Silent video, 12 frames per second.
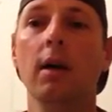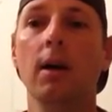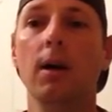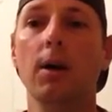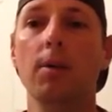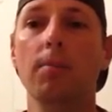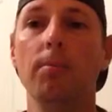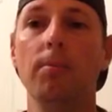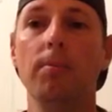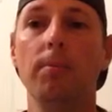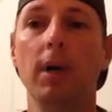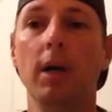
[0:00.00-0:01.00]
Um,
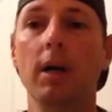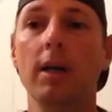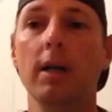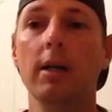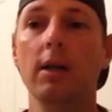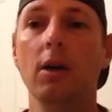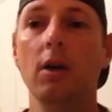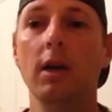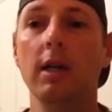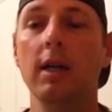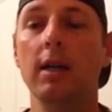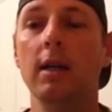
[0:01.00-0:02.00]
but, you know,
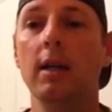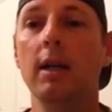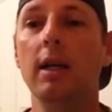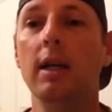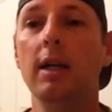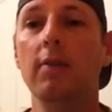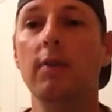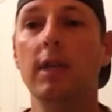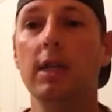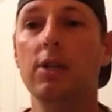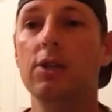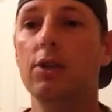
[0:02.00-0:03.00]
again, if
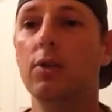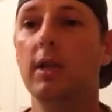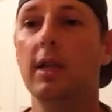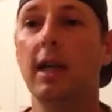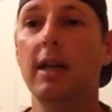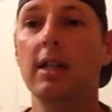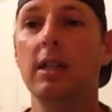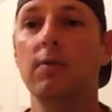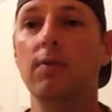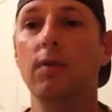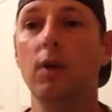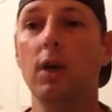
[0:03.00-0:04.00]
he's shooting 19
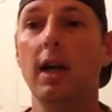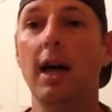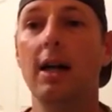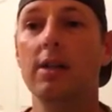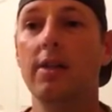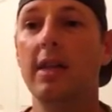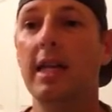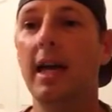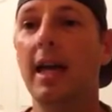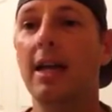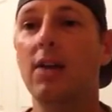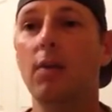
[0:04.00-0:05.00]
foot at the
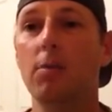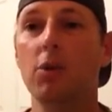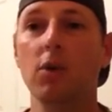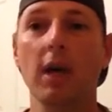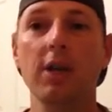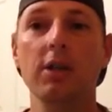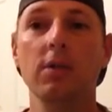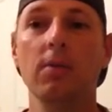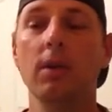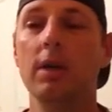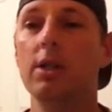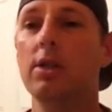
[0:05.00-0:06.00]
end of a progression
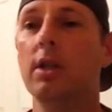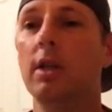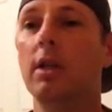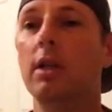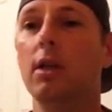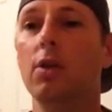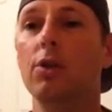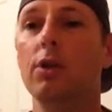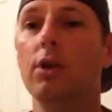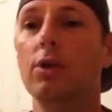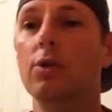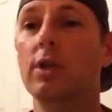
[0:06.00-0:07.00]
where he's, you know,
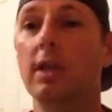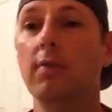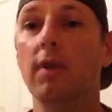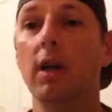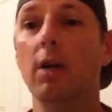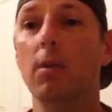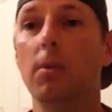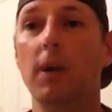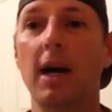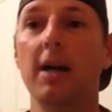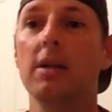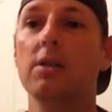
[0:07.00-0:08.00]
using variable
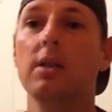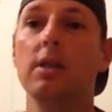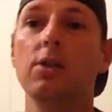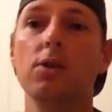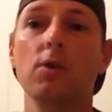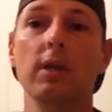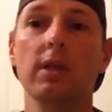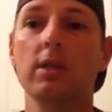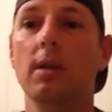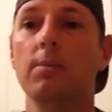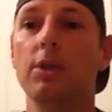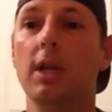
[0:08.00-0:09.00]
practice and he's shooting
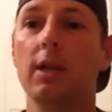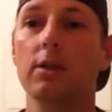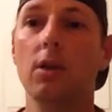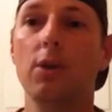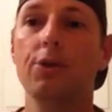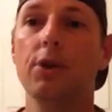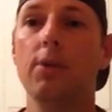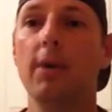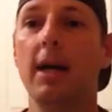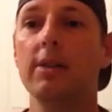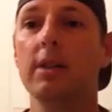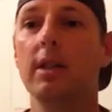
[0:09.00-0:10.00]
some shots closer to the
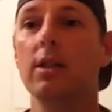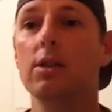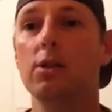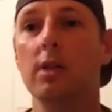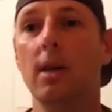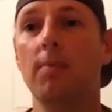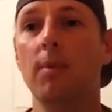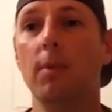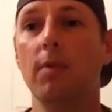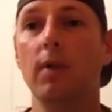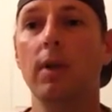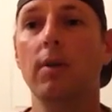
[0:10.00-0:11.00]
basket, some from
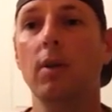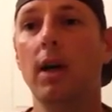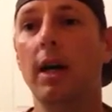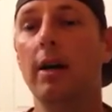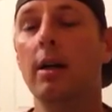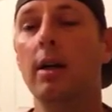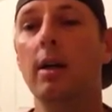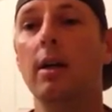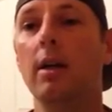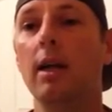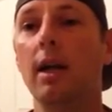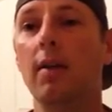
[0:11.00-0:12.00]
the free throw line,
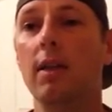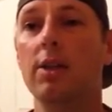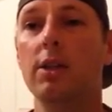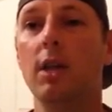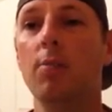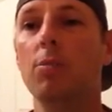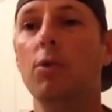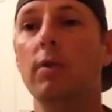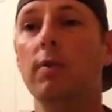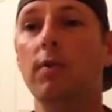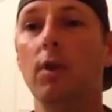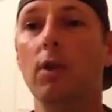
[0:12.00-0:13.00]
and then some
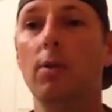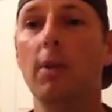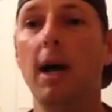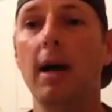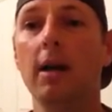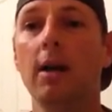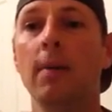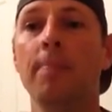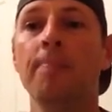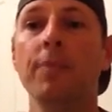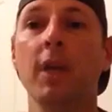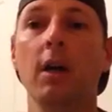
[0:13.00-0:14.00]
moving further back,
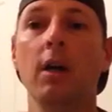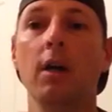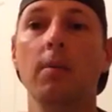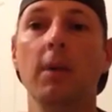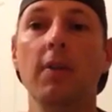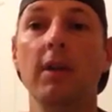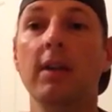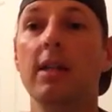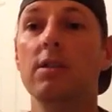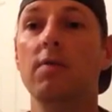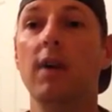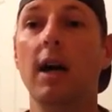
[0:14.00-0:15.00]
um, I think
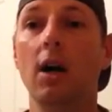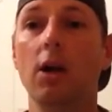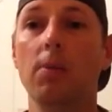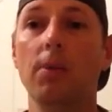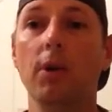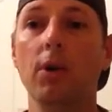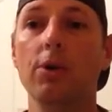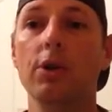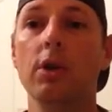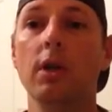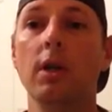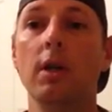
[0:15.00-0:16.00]
that's a valid
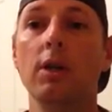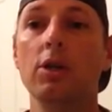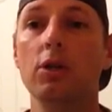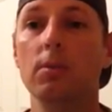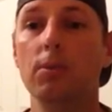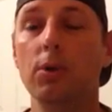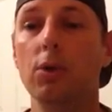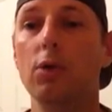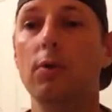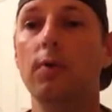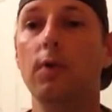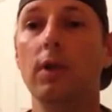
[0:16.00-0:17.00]
approach to
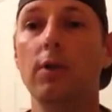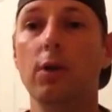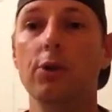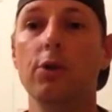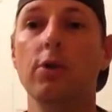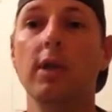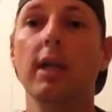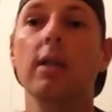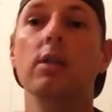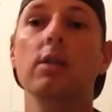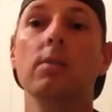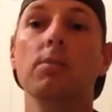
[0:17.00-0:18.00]
improve free throw shooting
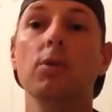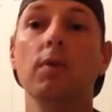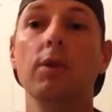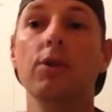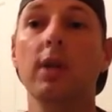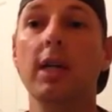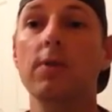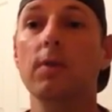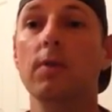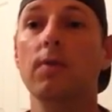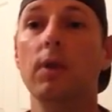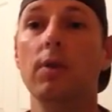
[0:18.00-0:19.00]
and to improve the
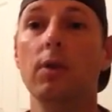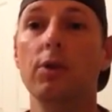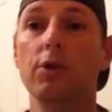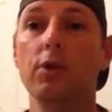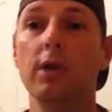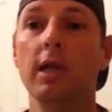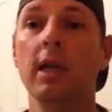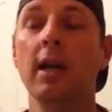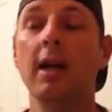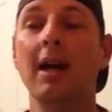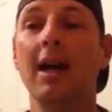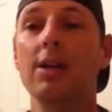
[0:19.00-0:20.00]
for free throw shooting
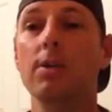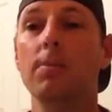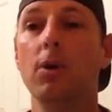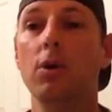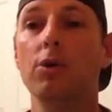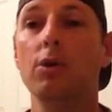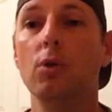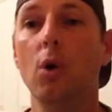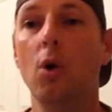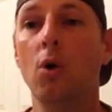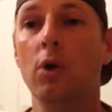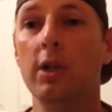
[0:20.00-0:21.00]
as opposed to
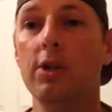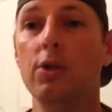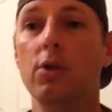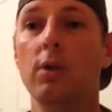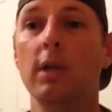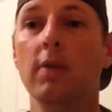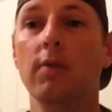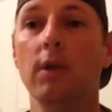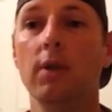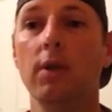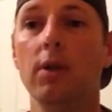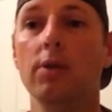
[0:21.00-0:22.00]
only shooting
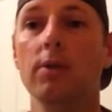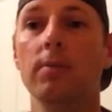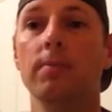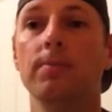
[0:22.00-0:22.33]
free throws.